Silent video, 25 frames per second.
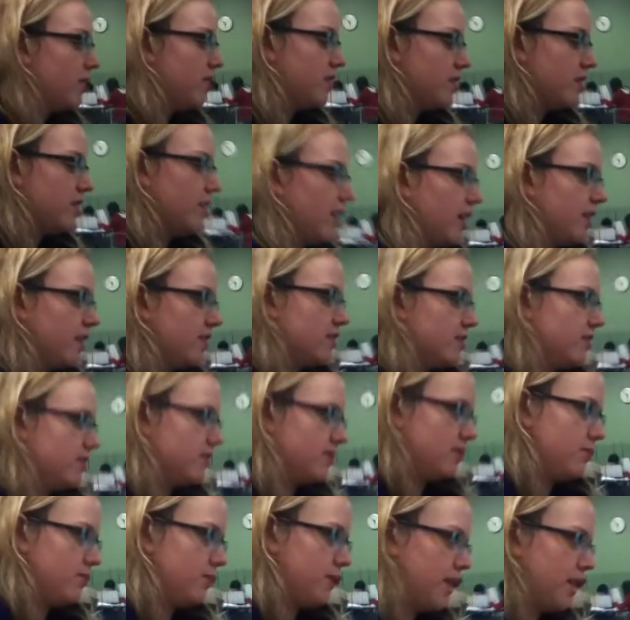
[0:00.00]
we didn't
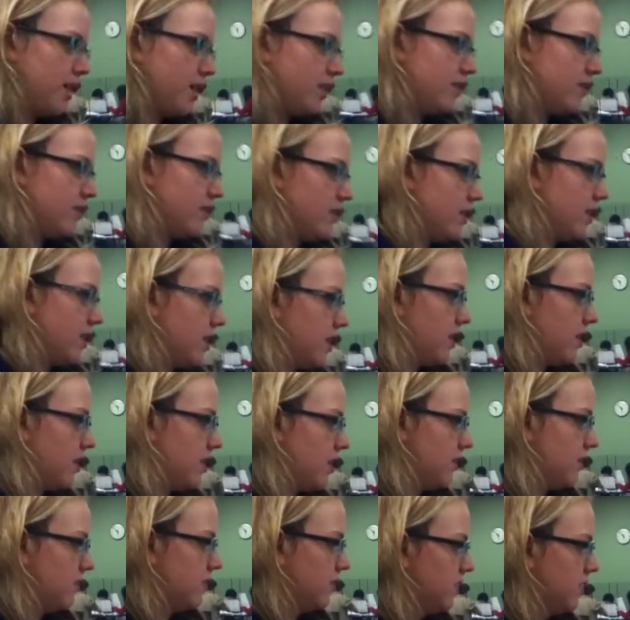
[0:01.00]
anticipate
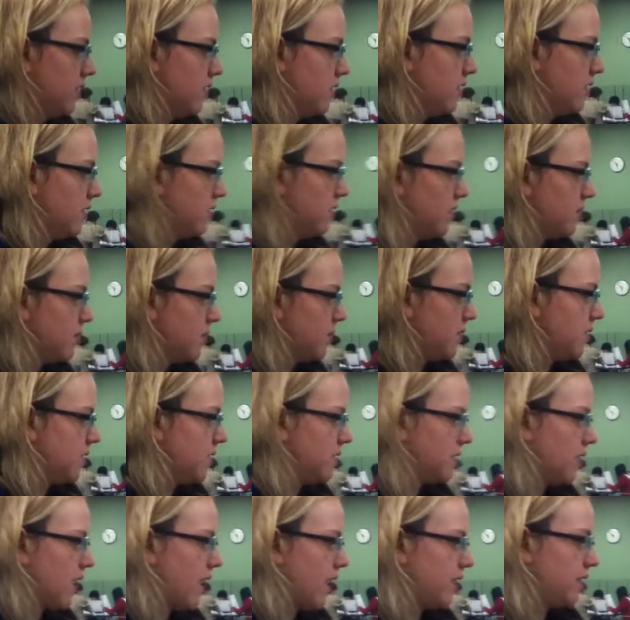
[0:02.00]
that some of
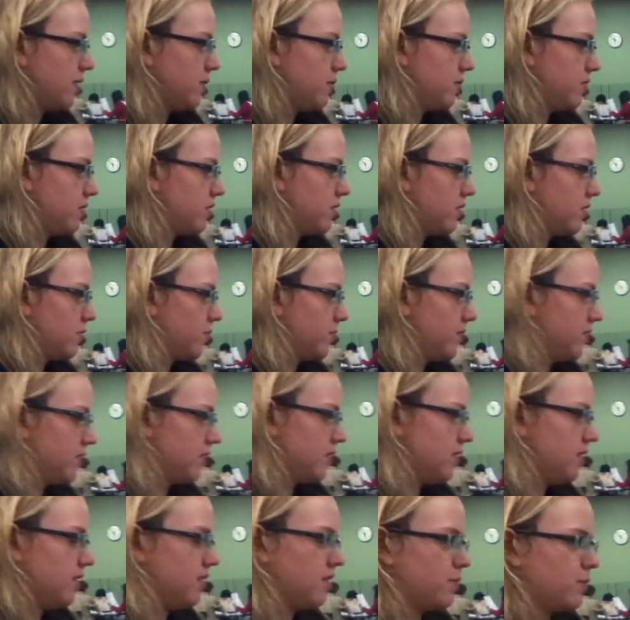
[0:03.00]
these items that are
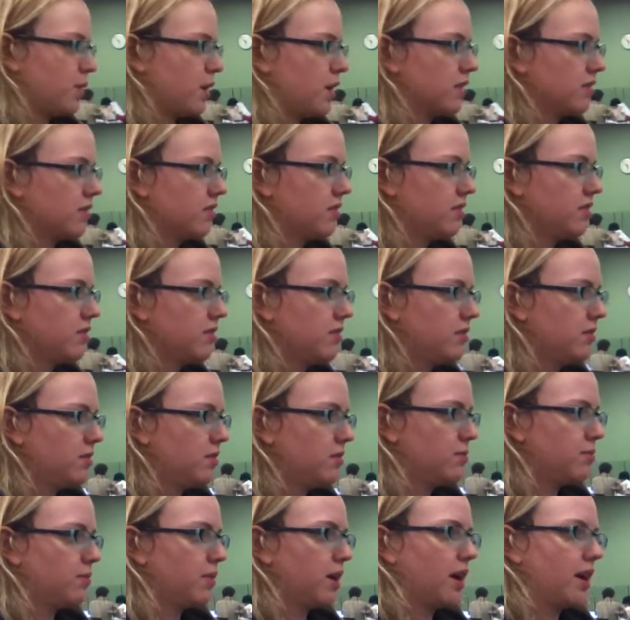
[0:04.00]
within these
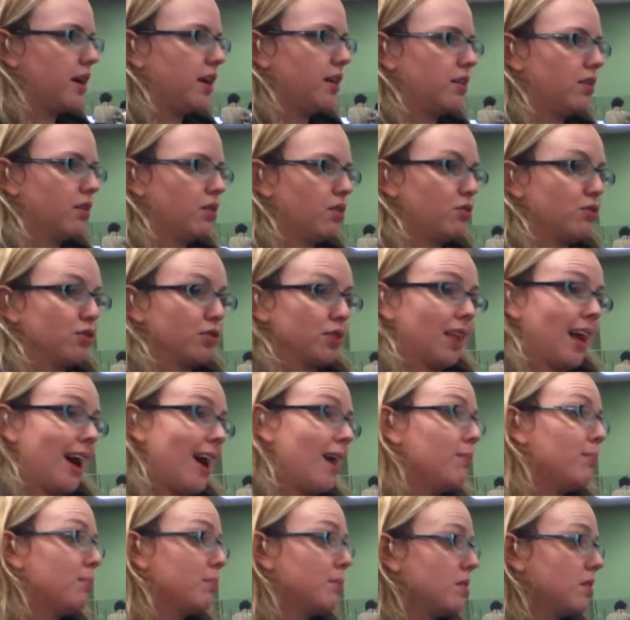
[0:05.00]
boxes might
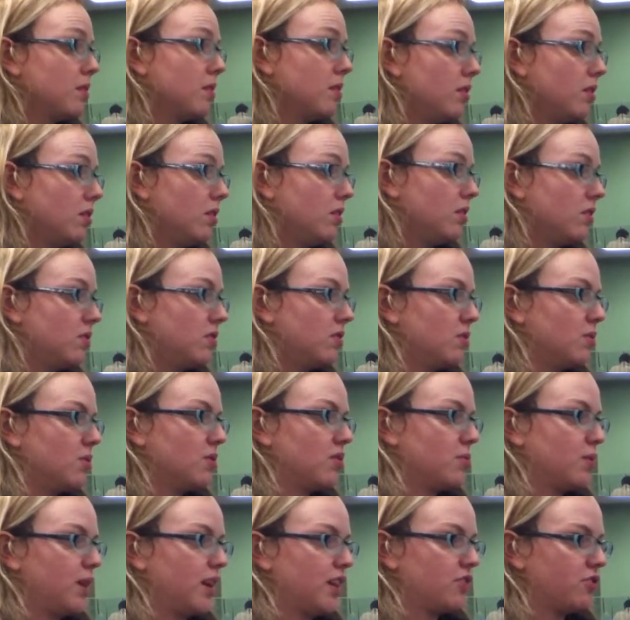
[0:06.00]
overlap. So
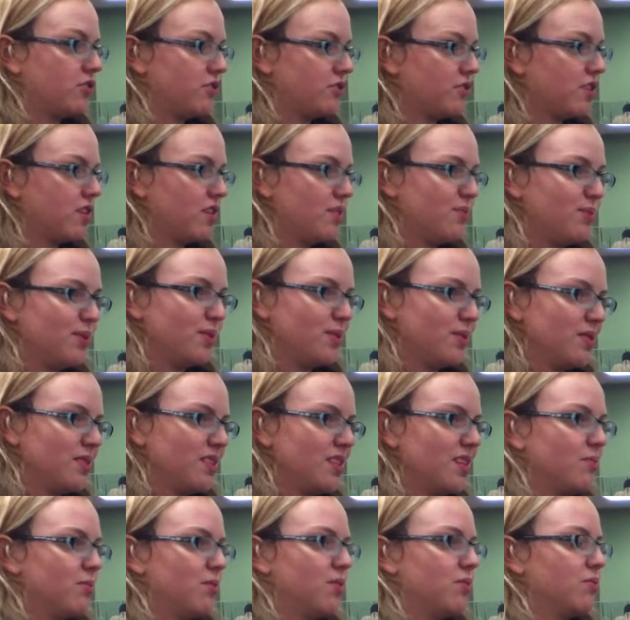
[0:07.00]
once we actually started building
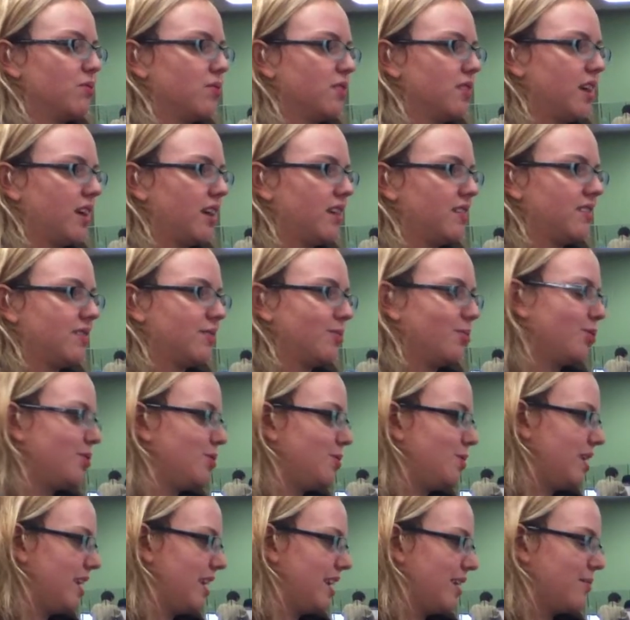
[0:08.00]
them, we realized, well,
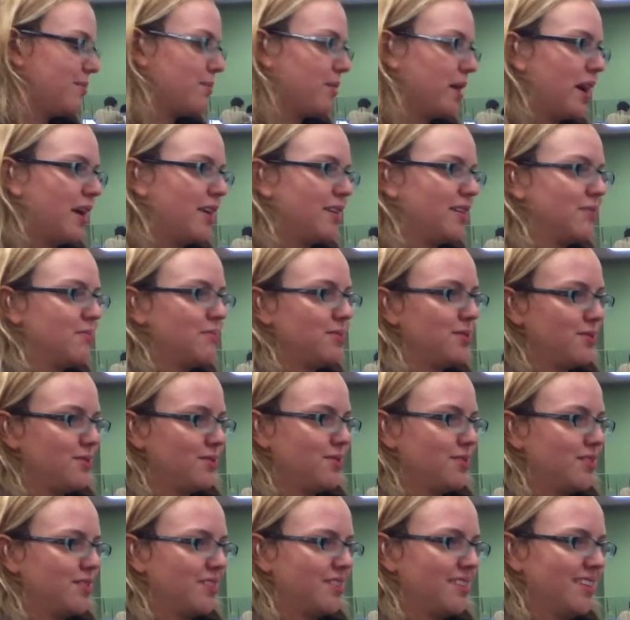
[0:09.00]
you can't buy a
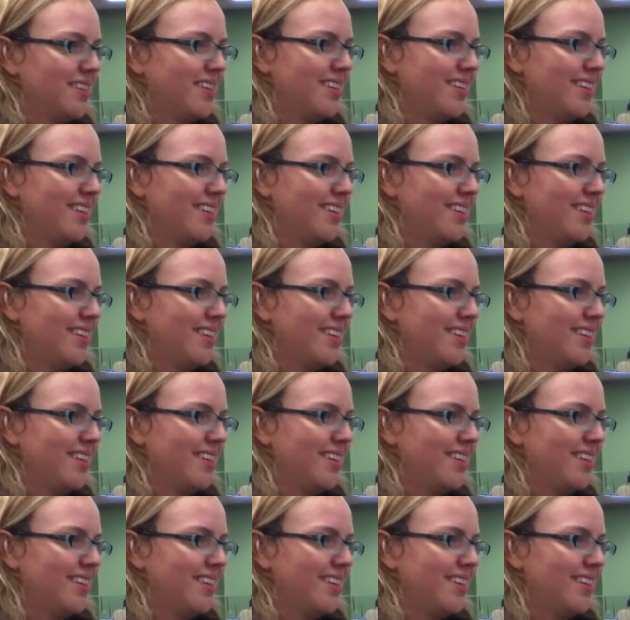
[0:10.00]
computer